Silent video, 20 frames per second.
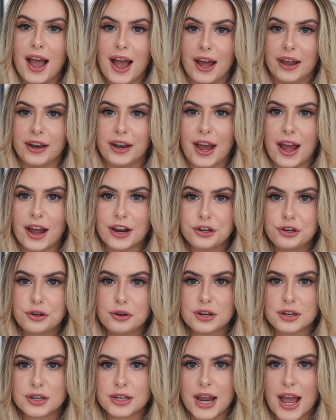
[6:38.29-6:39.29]
And as you
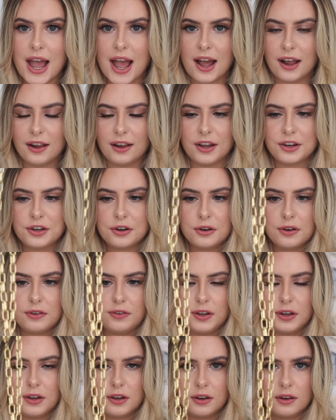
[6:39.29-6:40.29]
can tell, I don't know
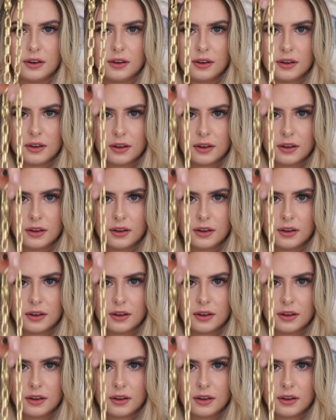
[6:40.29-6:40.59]
if you can,